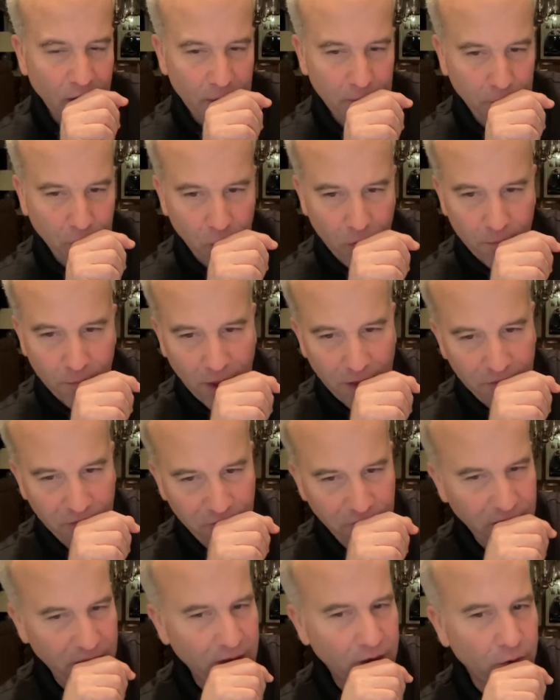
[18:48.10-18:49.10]
So I put my
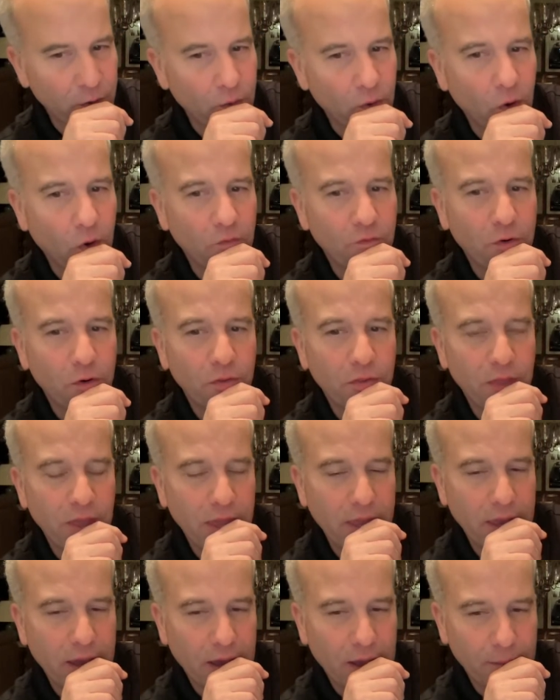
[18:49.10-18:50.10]
finger over
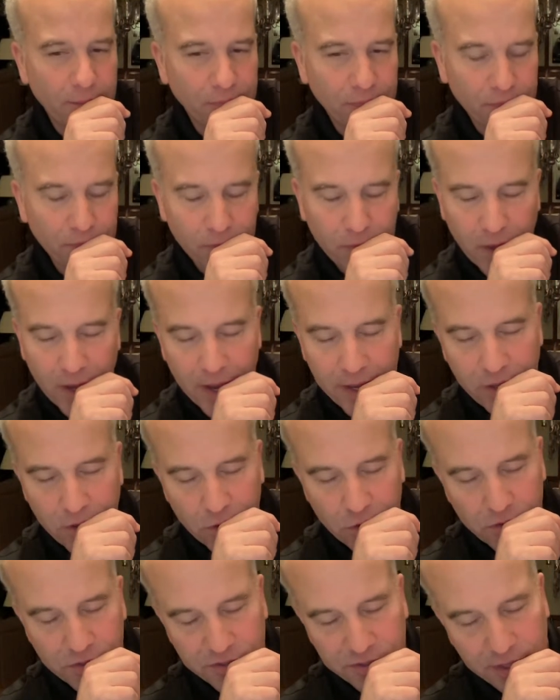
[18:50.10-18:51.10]
I
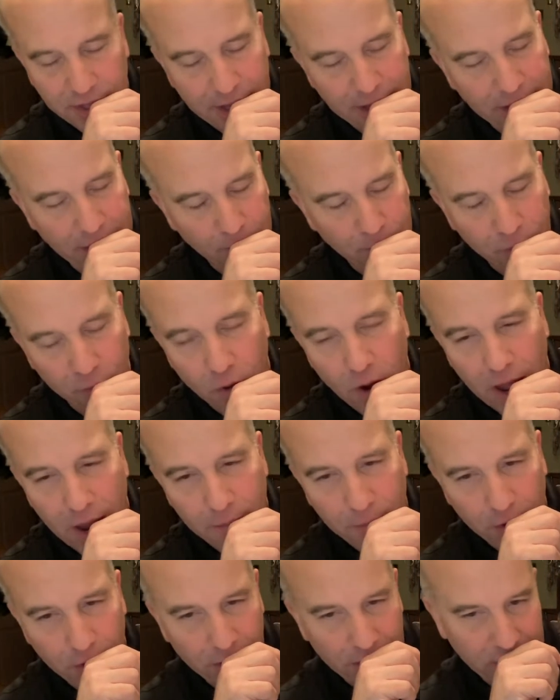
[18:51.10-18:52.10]
use like a
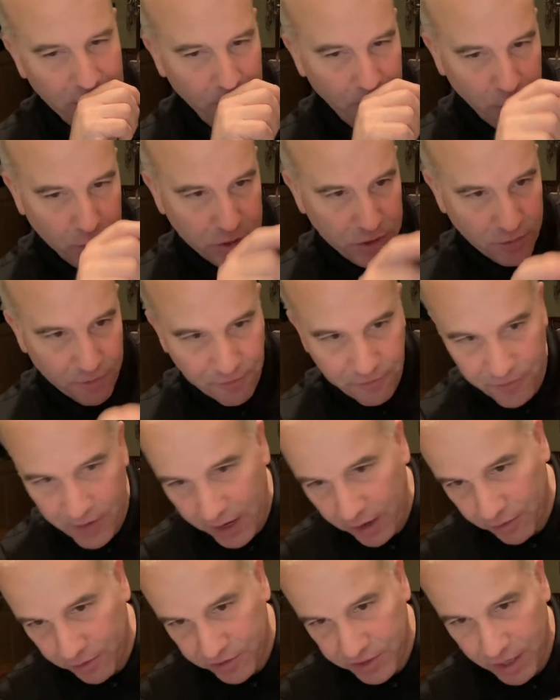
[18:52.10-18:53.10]
primer, and you put your
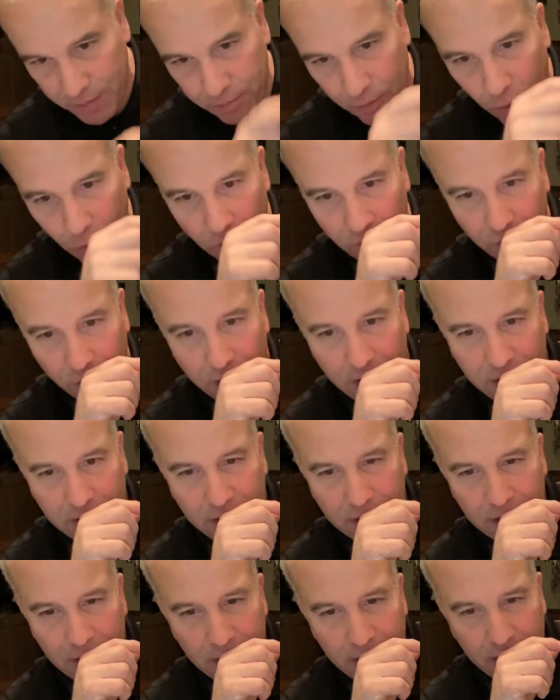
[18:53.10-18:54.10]
fingertip over
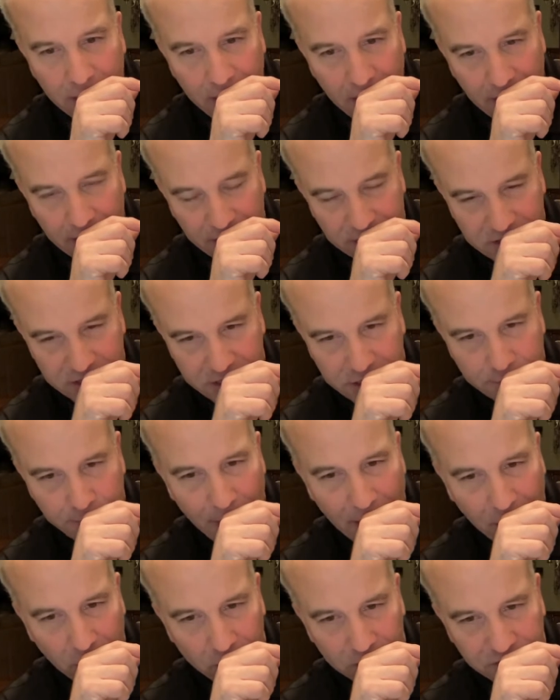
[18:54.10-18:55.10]
it, and it
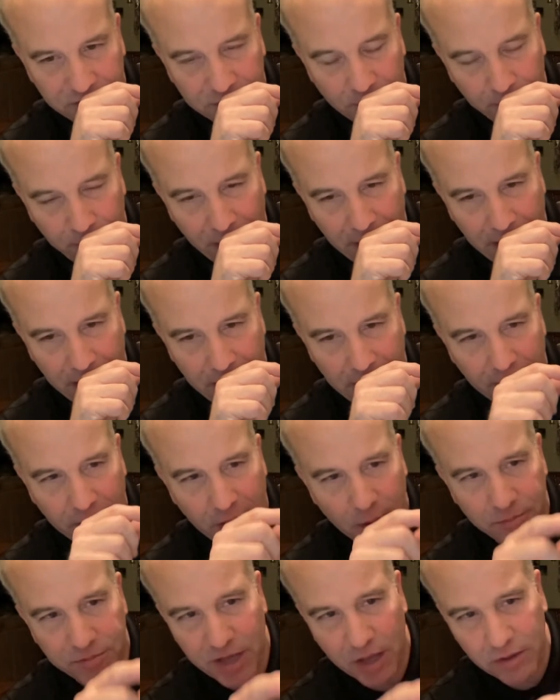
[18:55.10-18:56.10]
speckles the paint. It
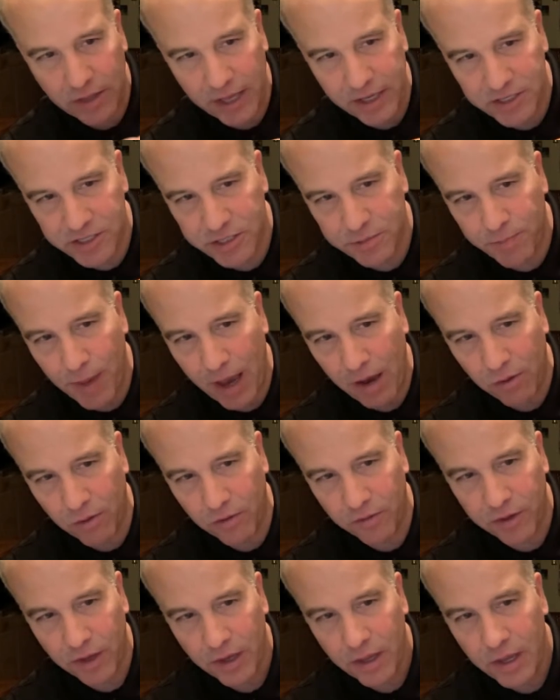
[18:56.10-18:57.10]
comes out like
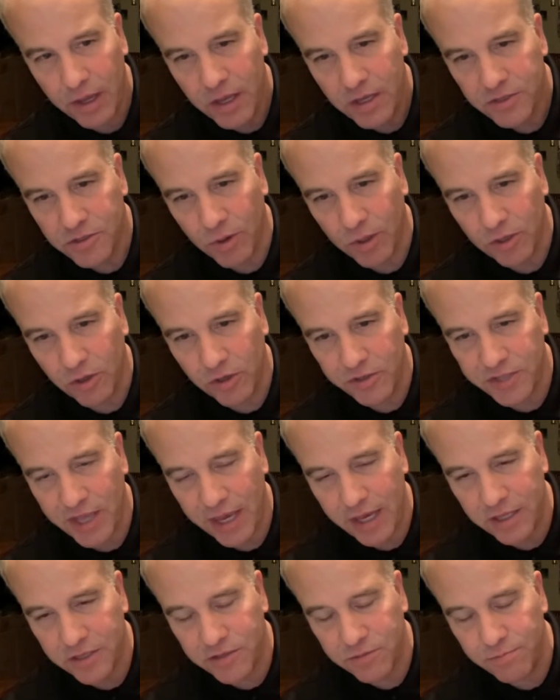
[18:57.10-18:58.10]
speckled. So it looks
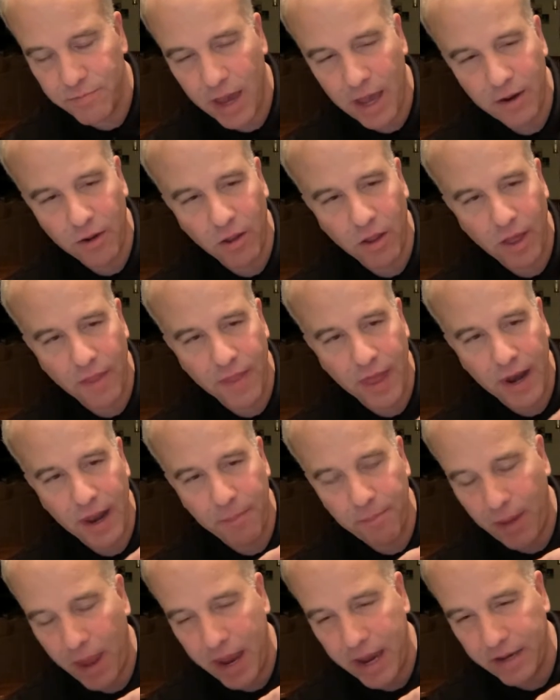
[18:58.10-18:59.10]
like it's metal, and then I
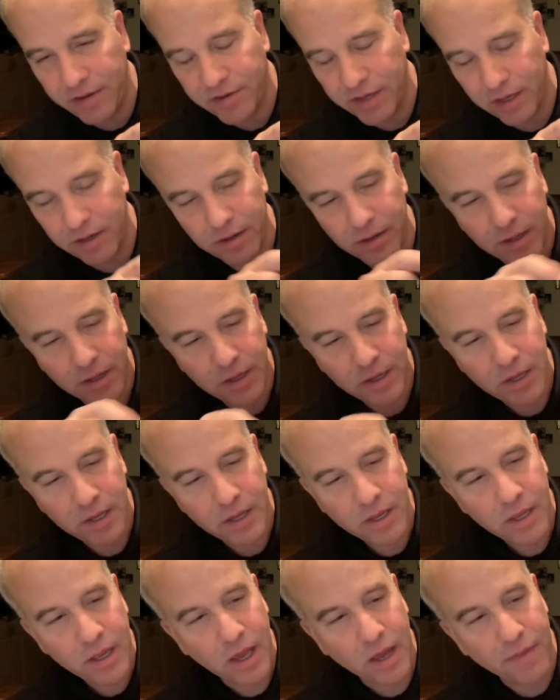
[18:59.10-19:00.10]
paint it.
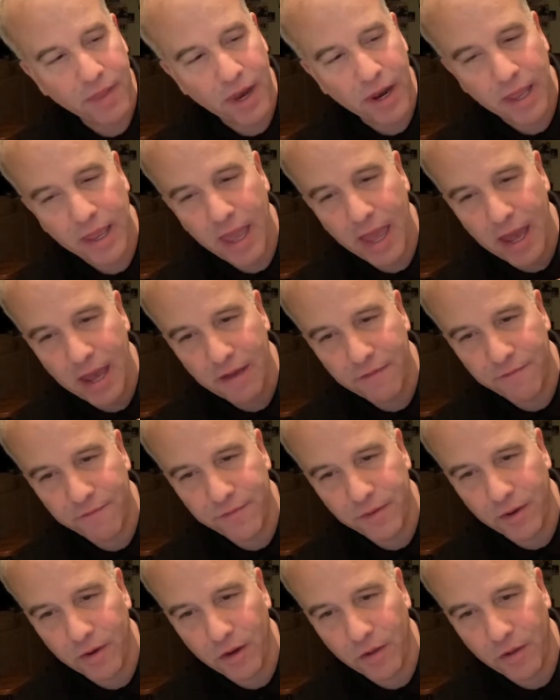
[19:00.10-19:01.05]
And then I have,